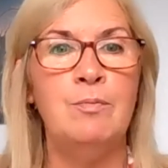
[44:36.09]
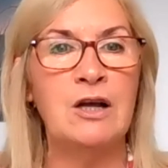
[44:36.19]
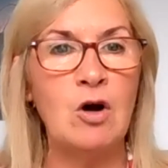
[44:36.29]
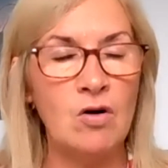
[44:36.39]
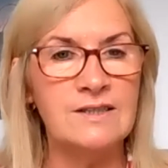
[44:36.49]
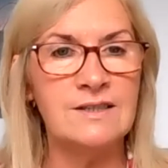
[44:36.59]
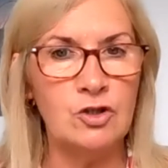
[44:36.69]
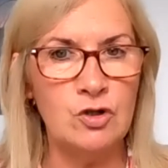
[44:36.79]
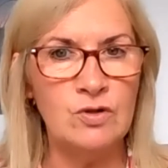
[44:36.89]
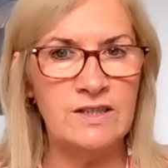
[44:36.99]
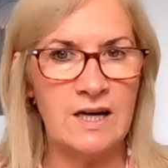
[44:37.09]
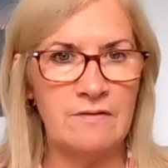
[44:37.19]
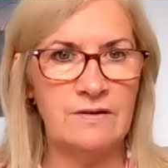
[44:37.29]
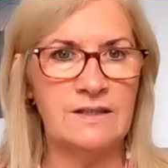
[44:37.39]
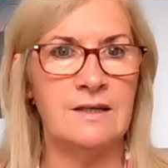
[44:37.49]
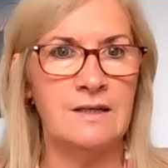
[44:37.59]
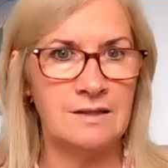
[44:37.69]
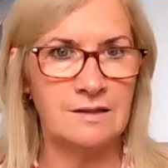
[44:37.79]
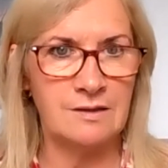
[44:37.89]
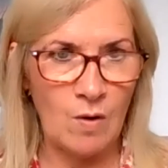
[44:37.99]
because it's a new service and
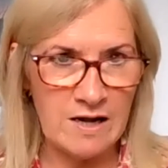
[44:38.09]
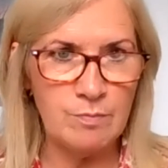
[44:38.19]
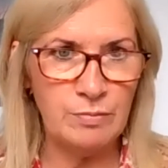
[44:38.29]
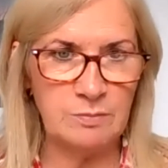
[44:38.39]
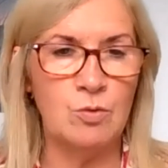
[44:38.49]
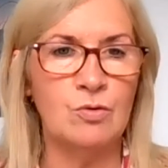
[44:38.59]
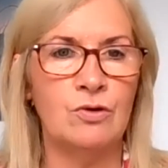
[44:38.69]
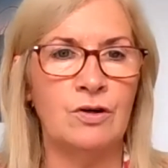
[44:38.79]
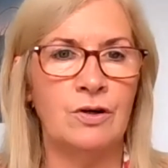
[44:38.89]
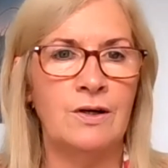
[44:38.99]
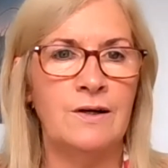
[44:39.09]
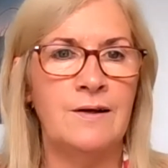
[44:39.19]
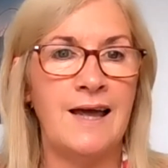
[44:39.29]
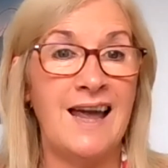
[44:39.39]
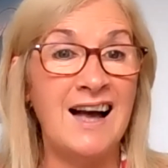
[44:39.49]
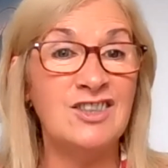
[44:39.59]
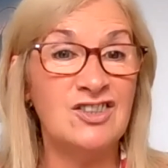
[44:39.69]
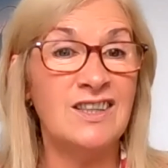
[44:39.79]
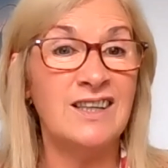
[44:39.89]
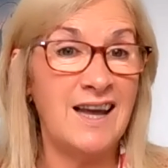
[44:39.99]
it's quite bespoke, it
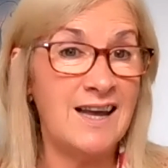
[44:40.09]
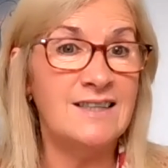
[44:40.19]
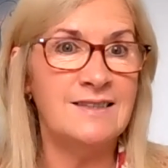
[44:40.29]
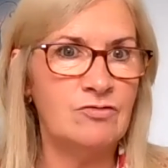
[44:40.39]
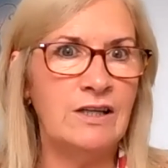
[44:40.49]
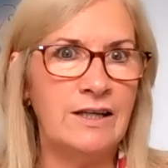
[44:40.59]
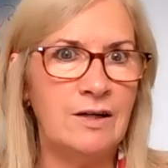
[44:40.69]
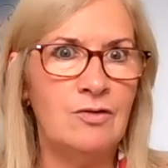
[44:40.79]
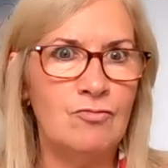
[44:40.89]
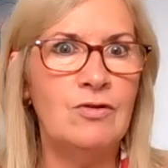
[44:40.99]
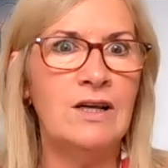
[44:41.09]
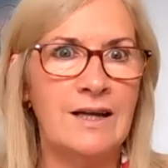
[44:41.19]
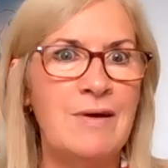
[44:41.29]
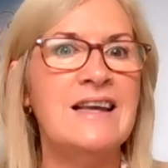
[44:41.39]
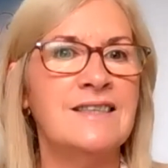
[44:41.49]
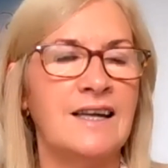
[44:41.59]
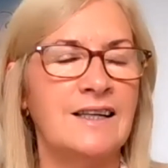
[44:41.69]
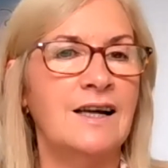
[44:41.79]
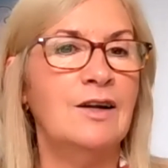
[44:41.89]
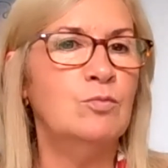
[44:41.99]
actually is really, really
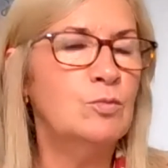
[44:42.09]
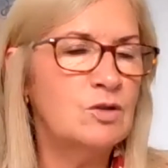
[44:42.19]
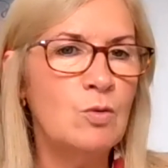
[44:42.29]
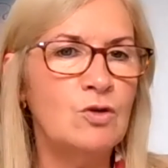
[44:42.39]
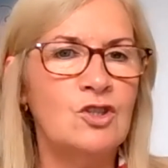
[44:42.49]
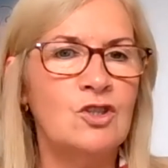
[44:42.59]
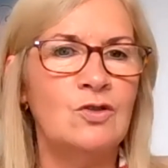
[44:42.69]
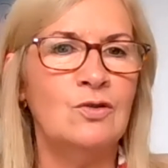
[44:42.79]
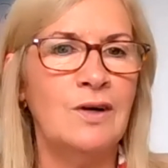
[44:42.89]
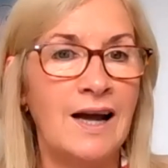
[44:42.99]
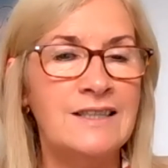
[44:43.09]
amazing. And I spoke to